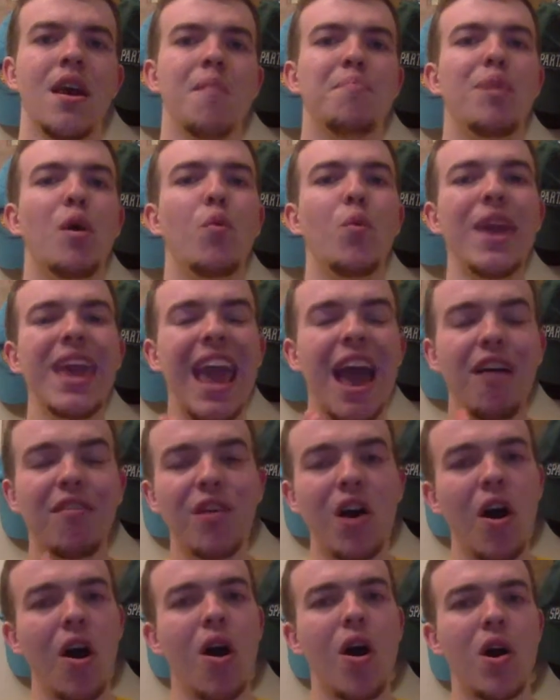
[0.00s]
But we have
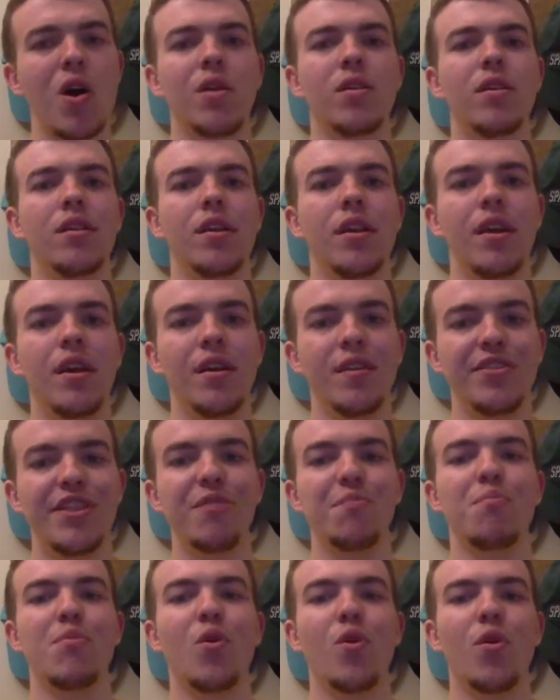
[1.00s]
all
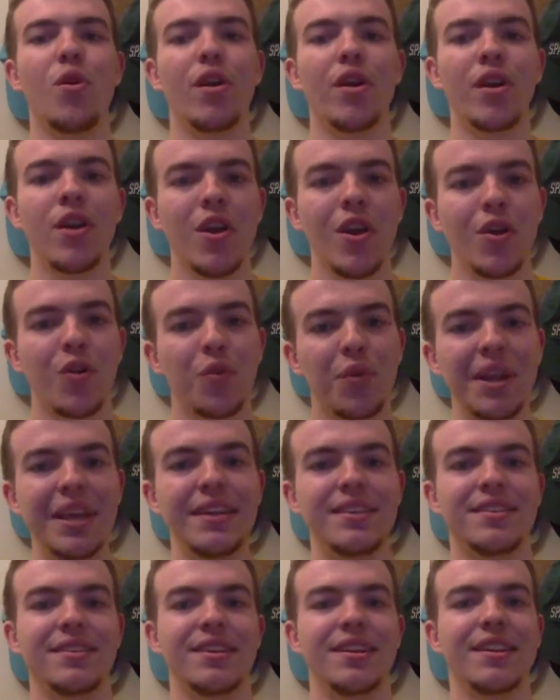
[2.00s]
the more
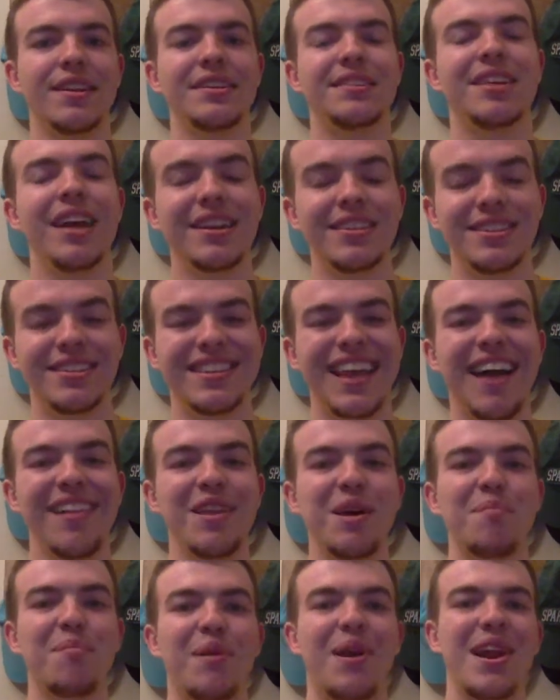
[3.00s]
reason to
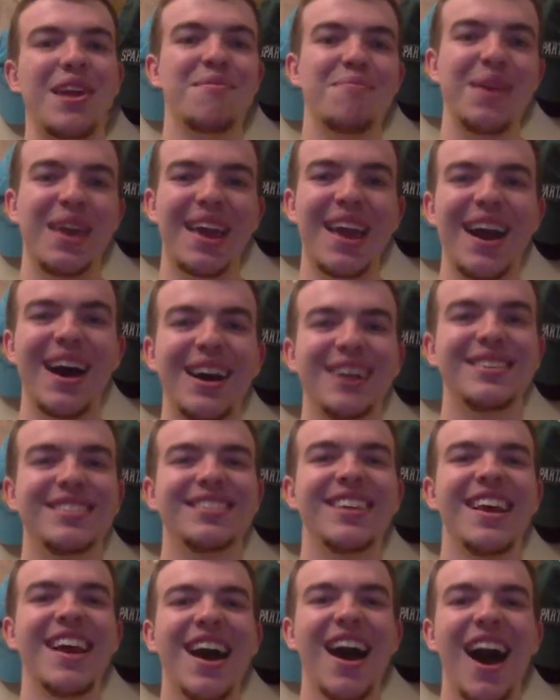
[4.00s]
celebrate
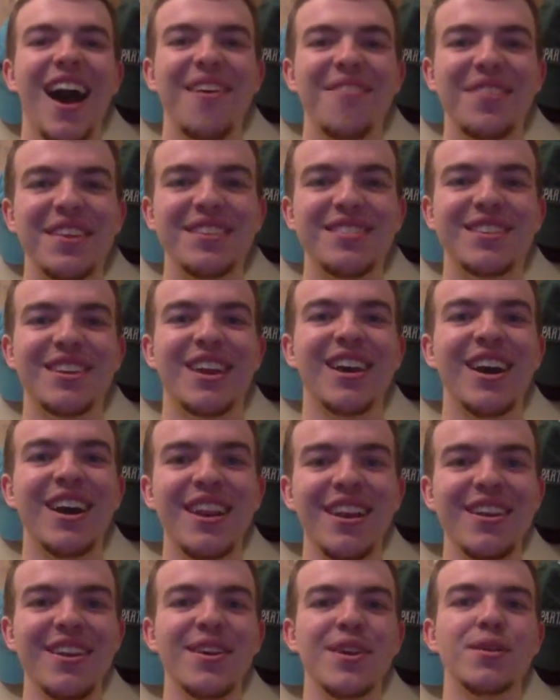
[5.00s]
because of this
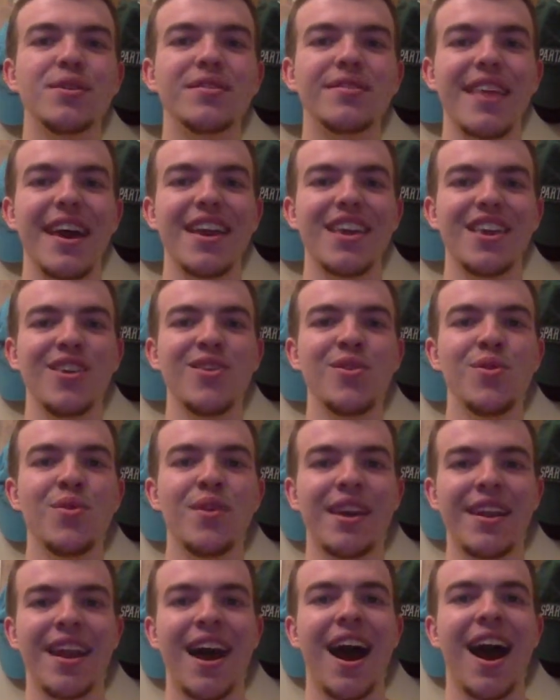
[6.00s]
good news that you
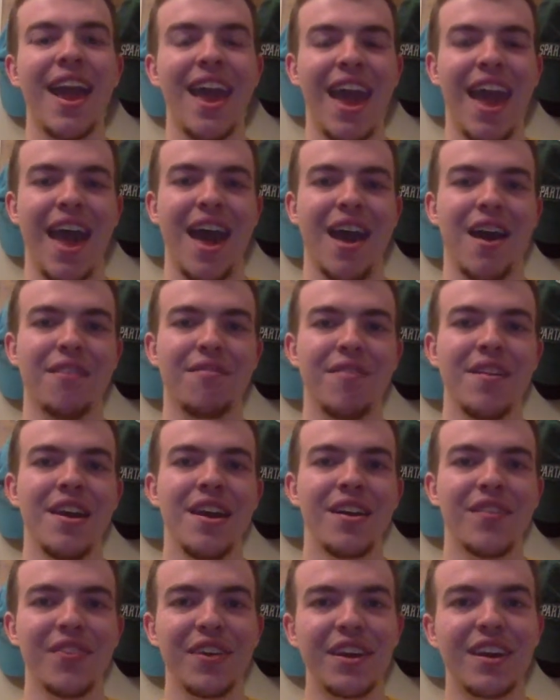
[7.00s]
and I have.
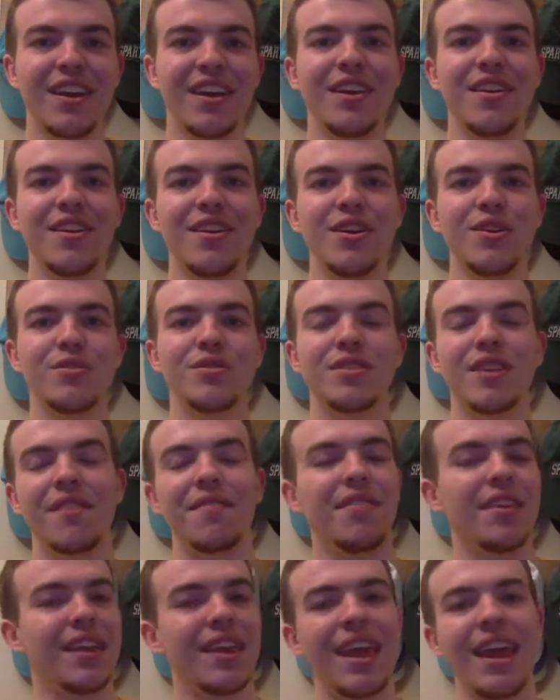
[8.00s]
The good news
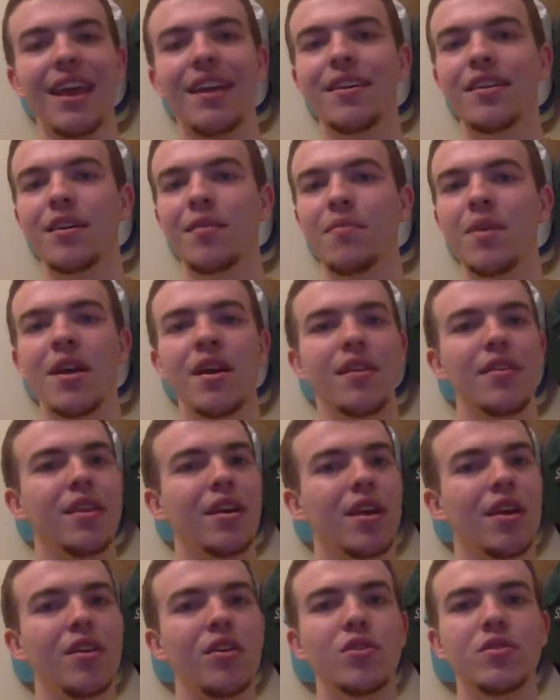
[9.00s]
of the kingdom, the
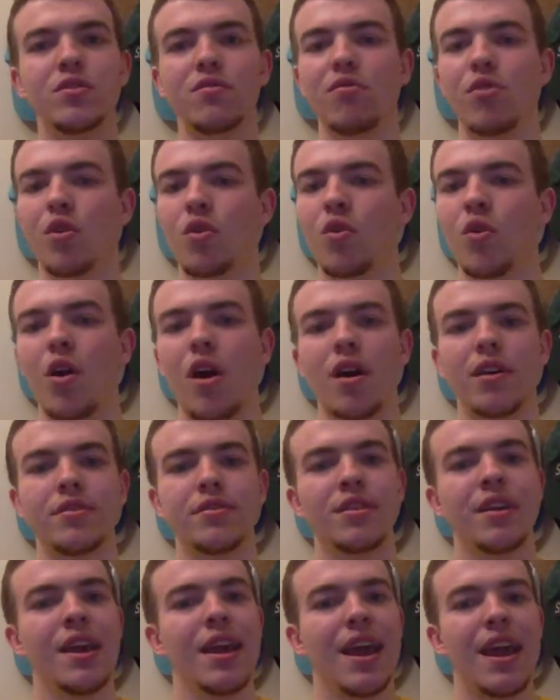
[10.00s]
good news of the
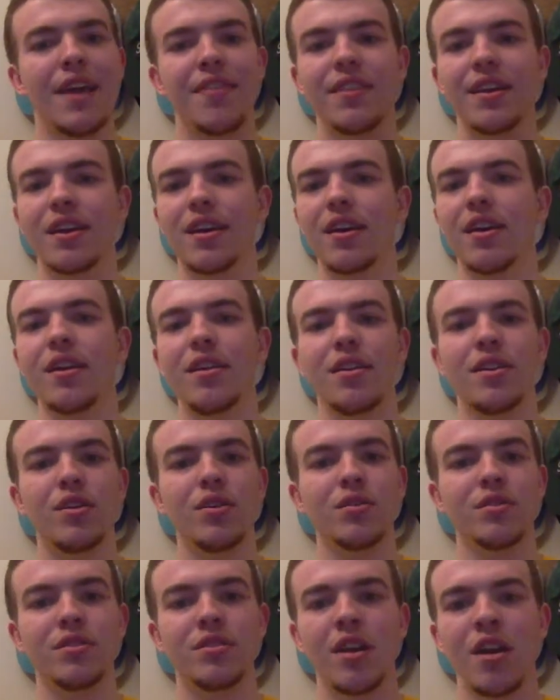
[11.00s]
cross, and the good
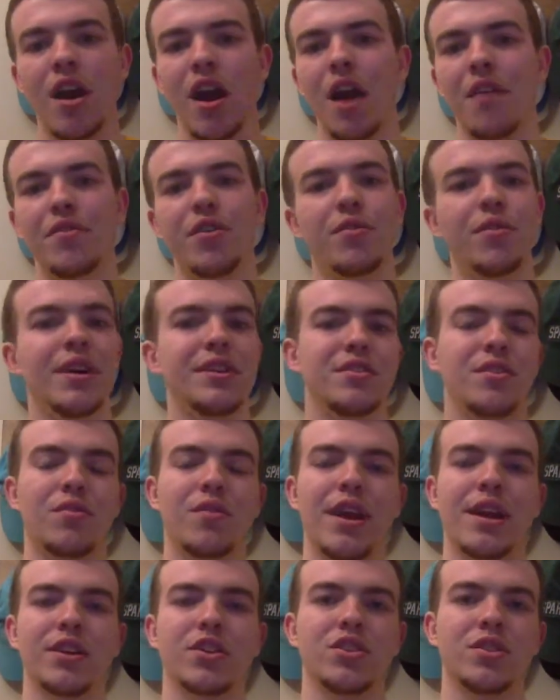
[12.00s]
news of the
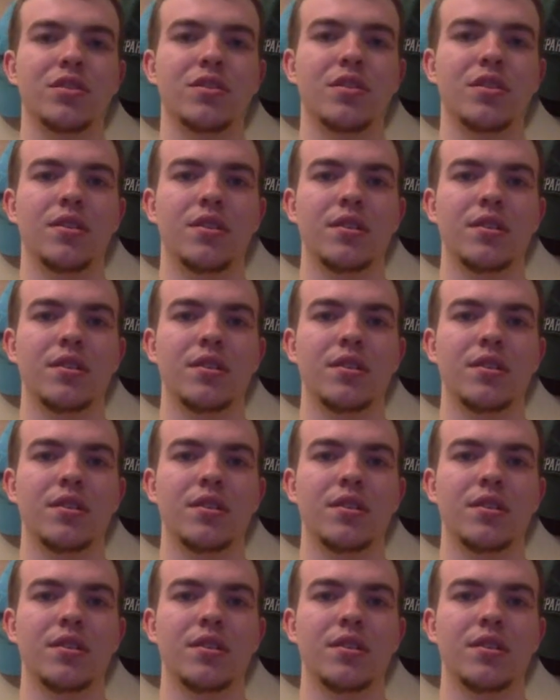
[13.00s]
resurrection.